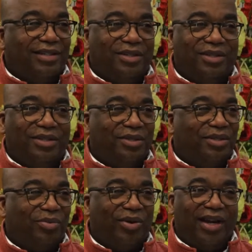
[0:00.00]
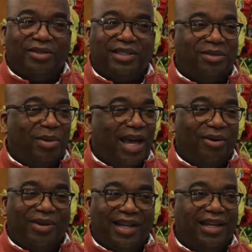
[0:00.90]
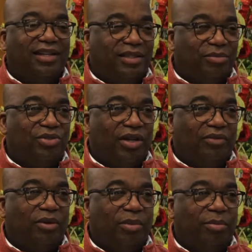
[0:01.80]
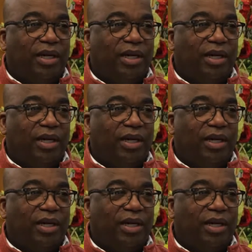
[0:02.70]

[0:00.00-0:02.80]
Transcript: to, to someone else's battery and getting some strength from it.